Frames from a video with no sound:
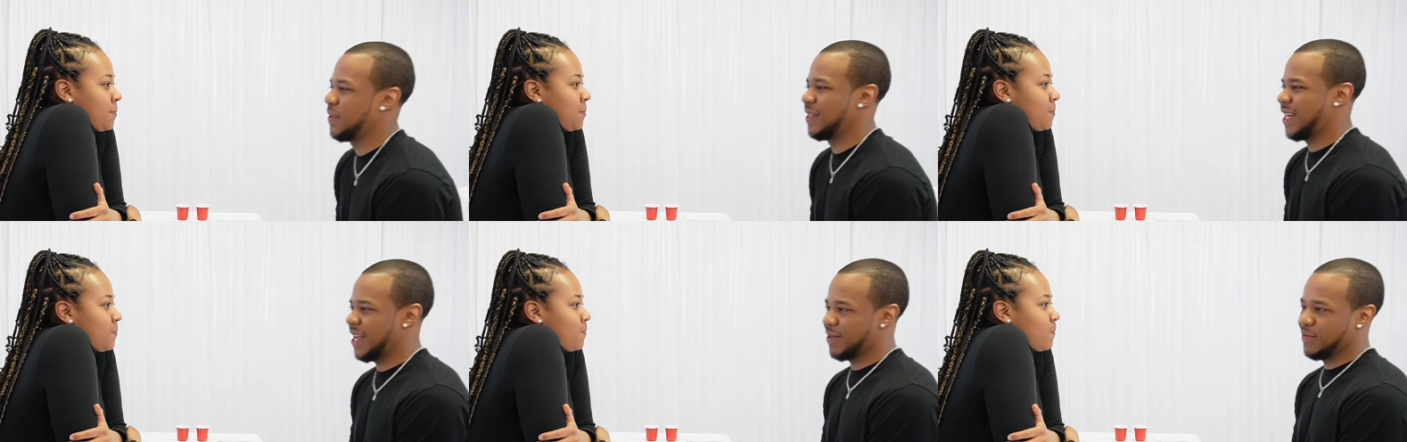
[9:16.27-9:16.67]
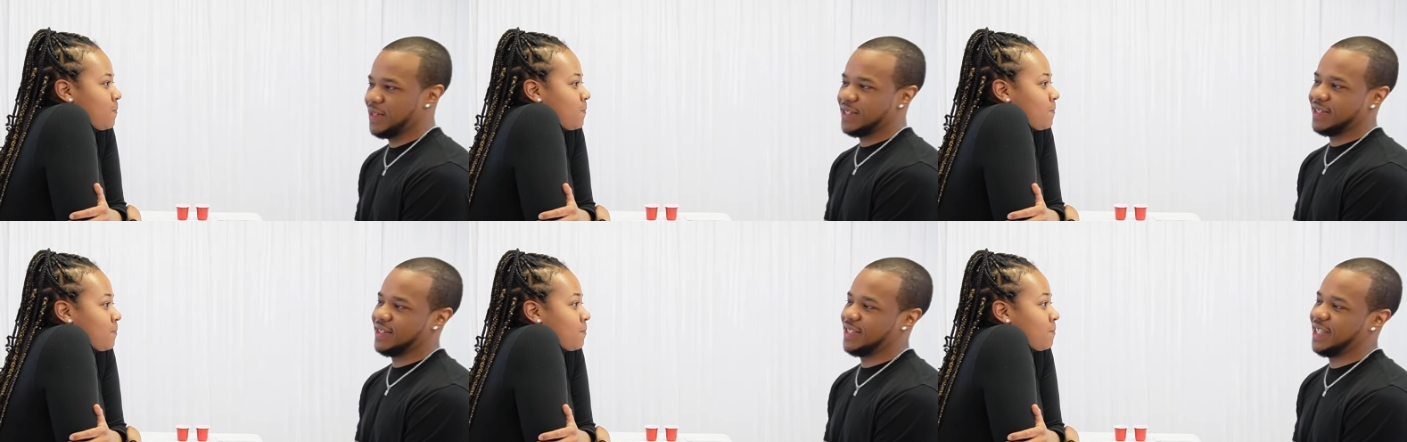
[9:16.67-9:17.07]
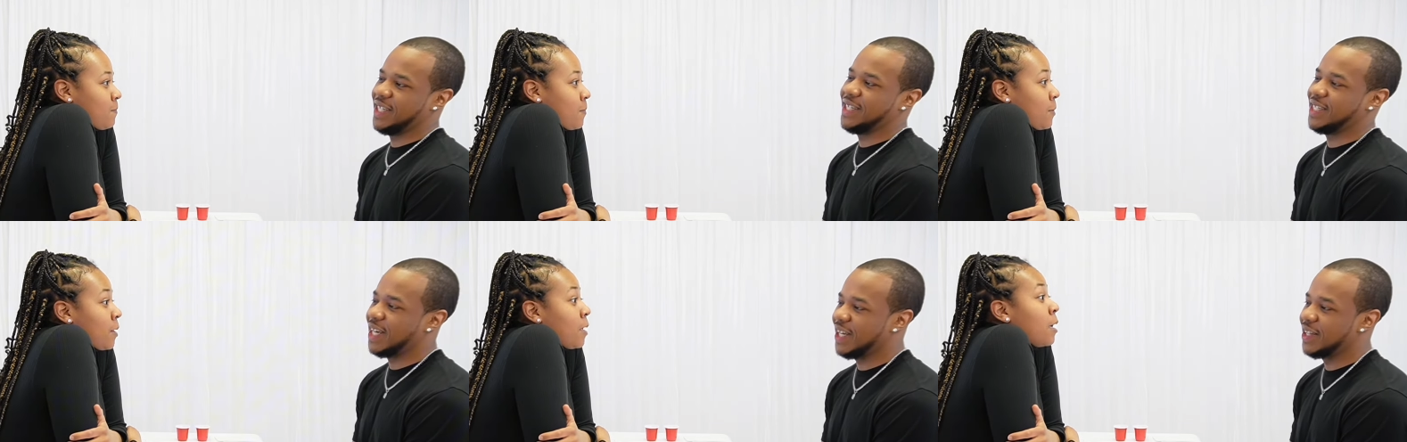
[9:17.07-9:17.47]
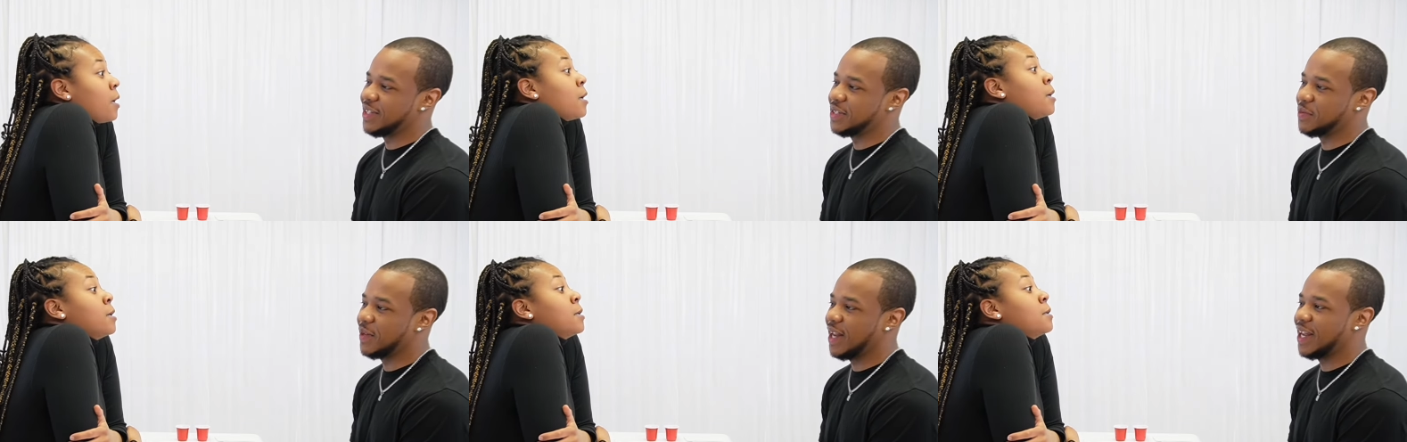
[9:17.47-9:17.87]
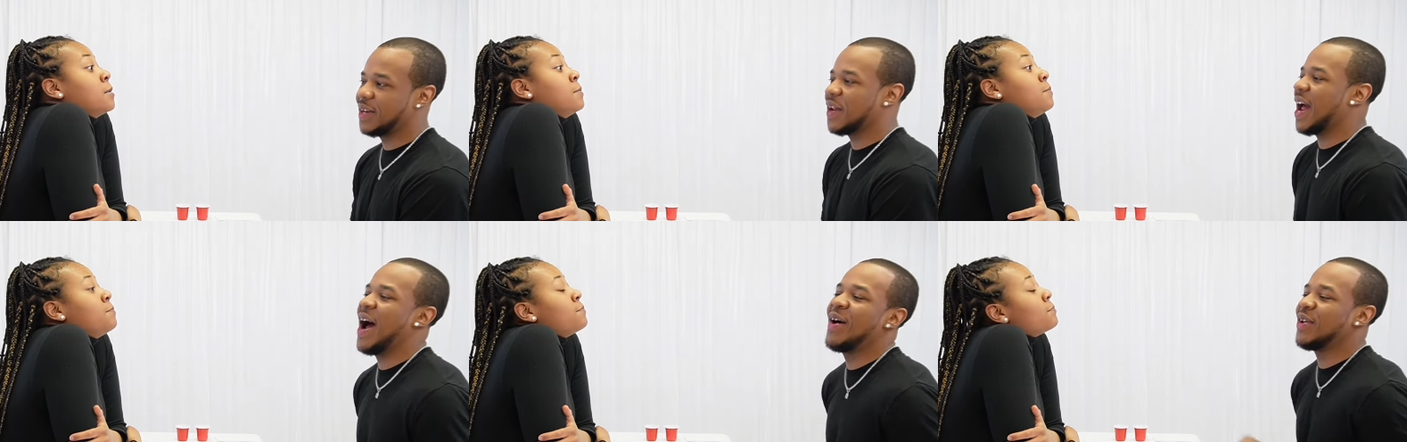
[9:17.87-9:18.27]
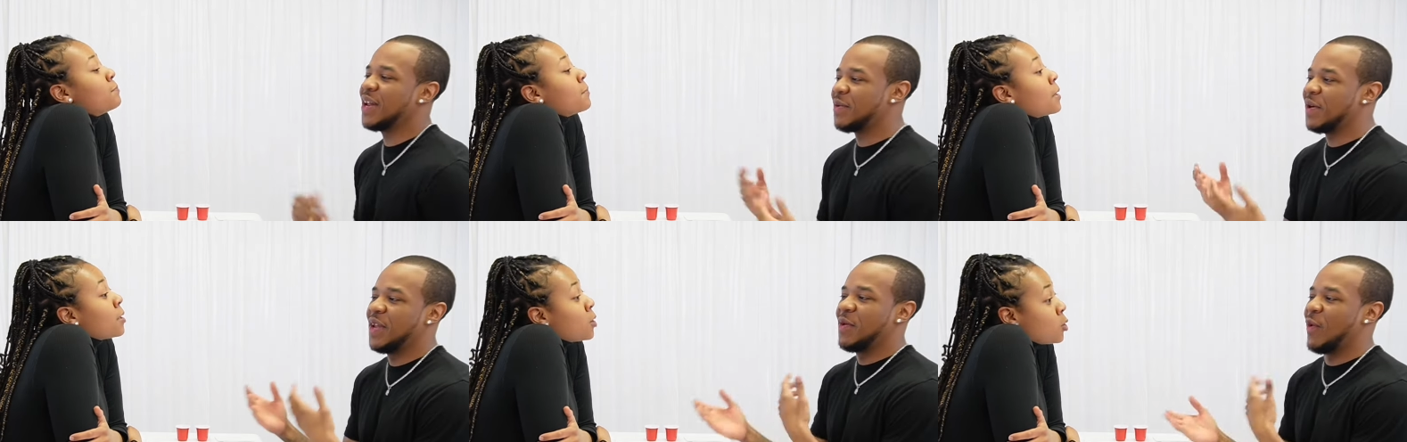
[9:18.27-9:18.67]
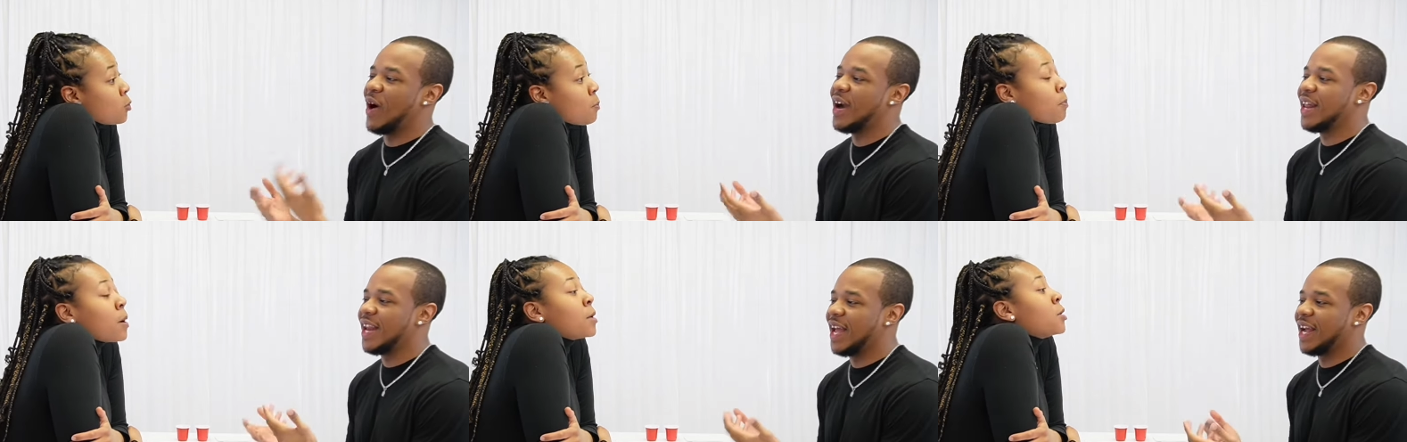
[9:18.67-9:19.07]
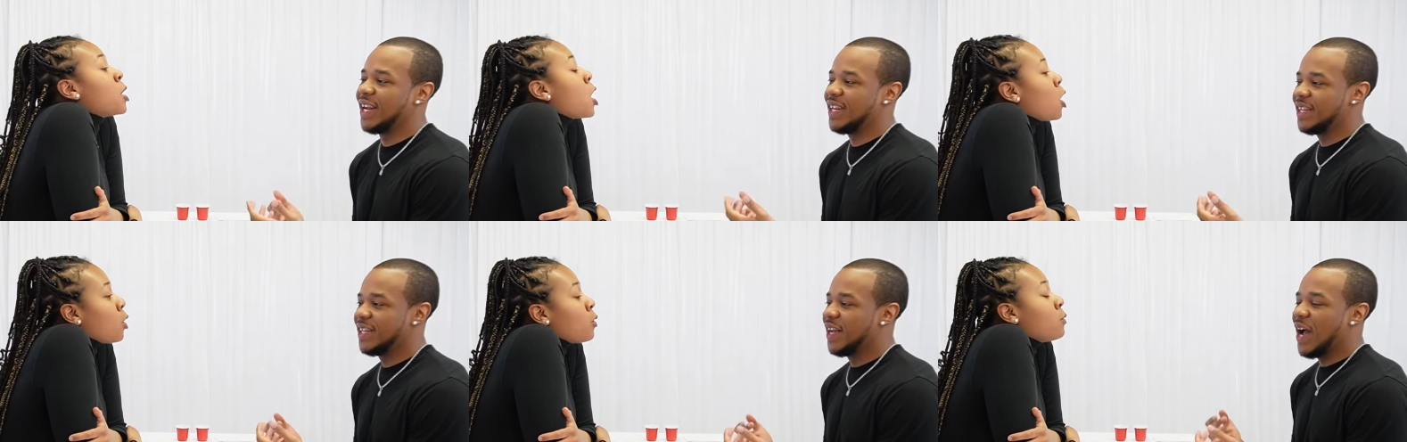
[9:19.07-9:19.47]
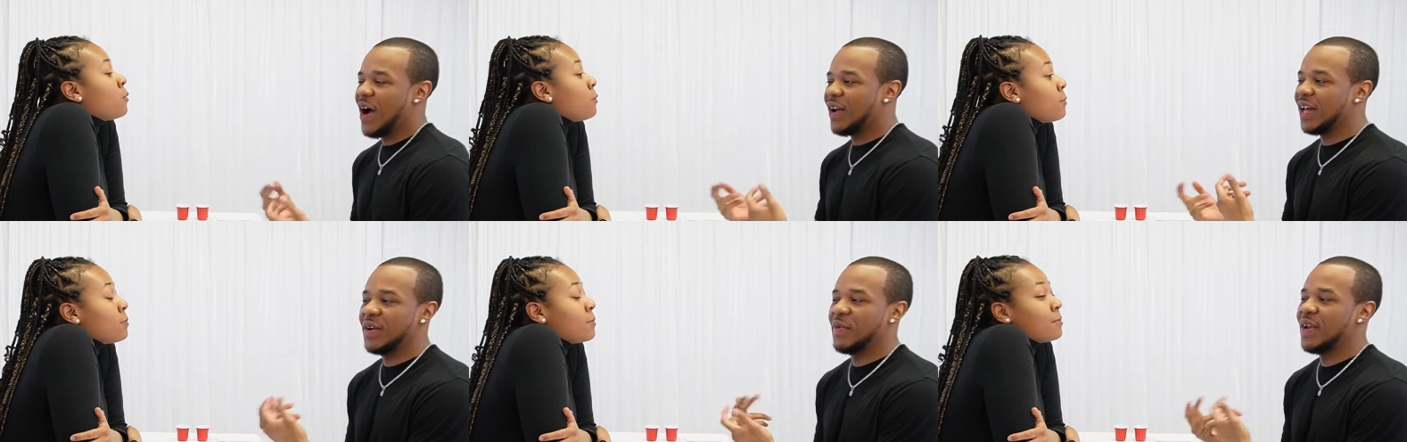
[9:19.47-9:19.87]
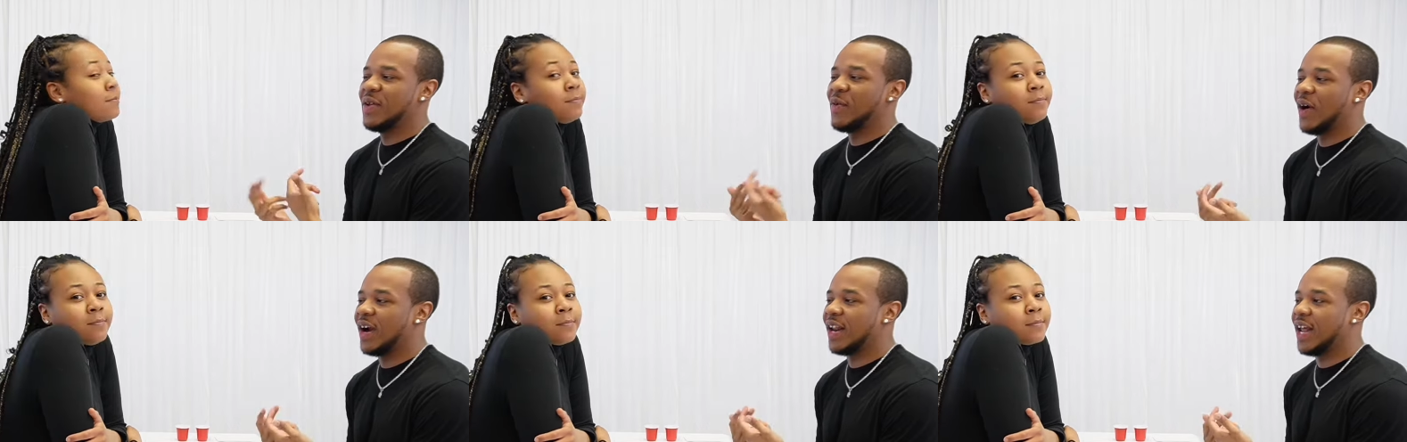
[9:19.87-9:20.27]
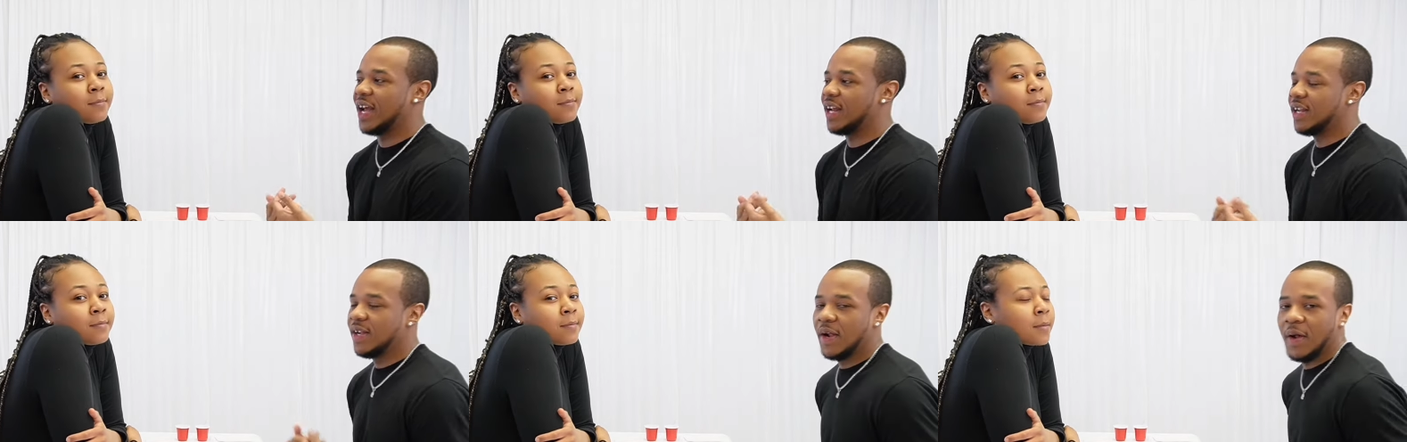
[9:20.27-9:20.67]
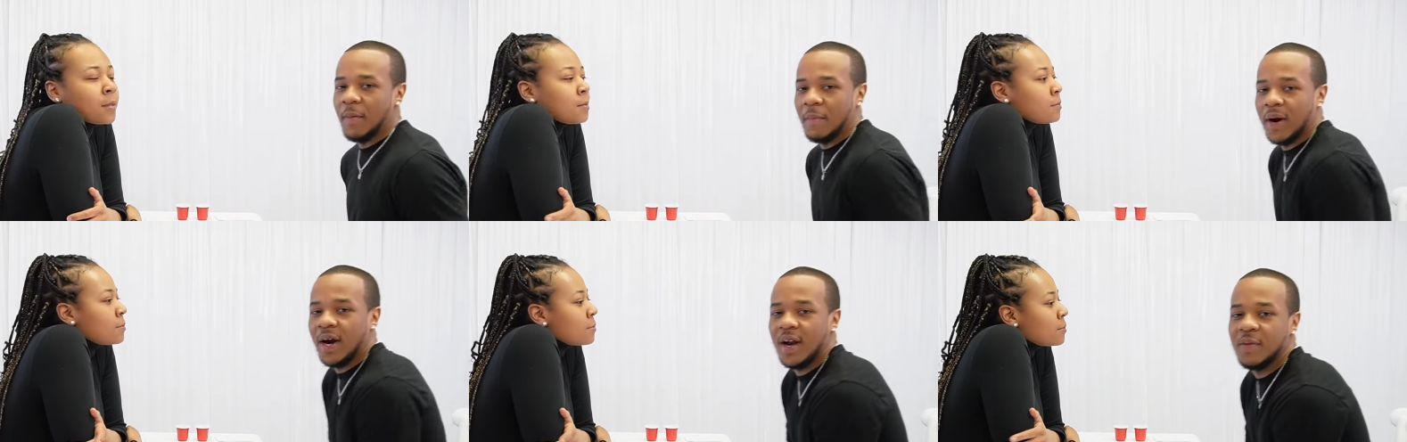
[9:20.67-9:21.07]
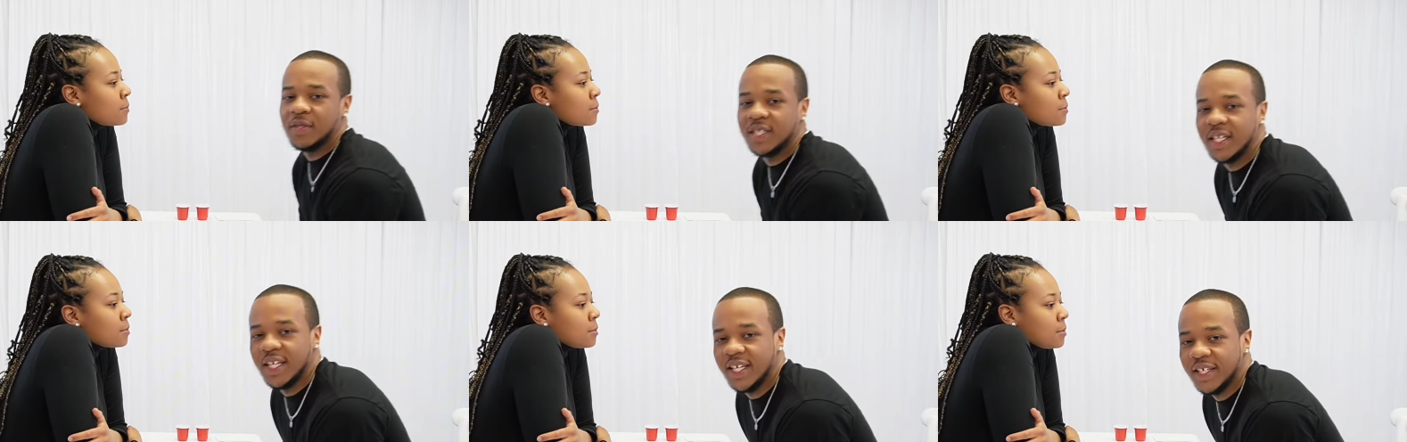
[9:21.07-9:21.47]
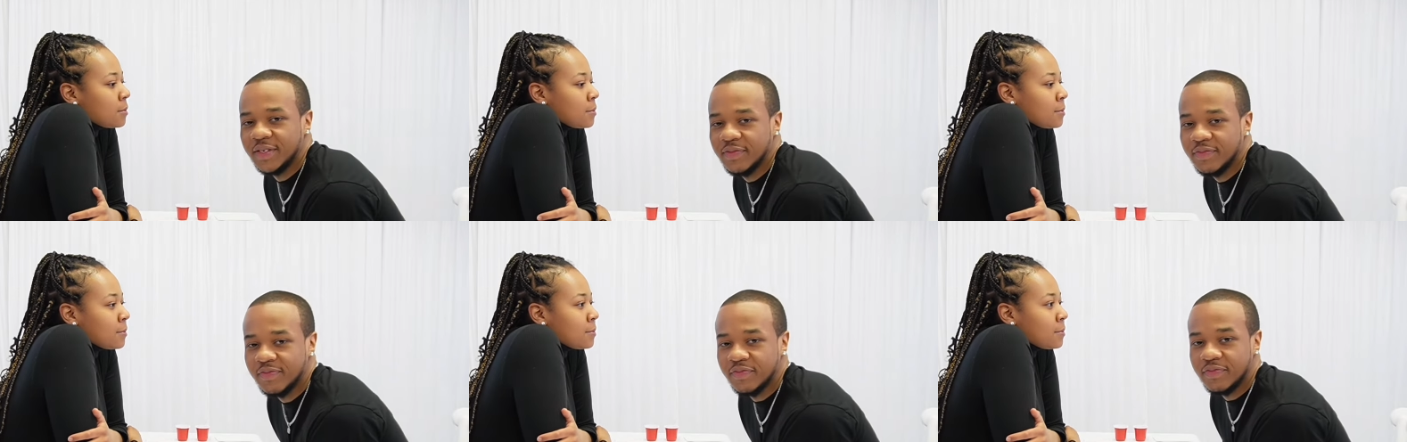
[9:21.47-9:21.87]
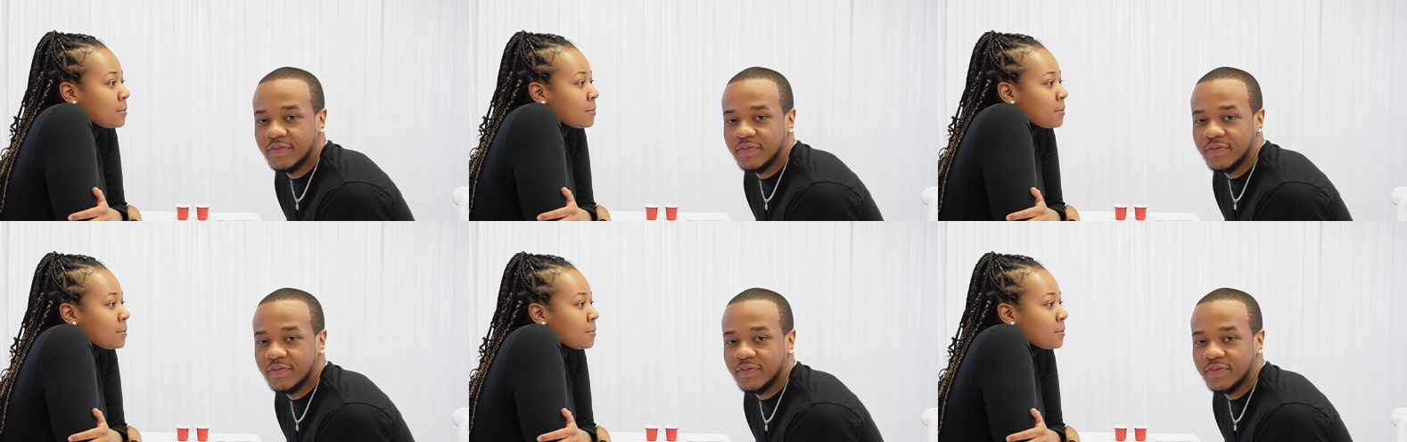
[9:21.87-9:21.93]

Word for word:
Speaker 1: But like we took each other's. But like I don't like the way you, you worded that. No, I don't like the way you worded that. But her name was Sania.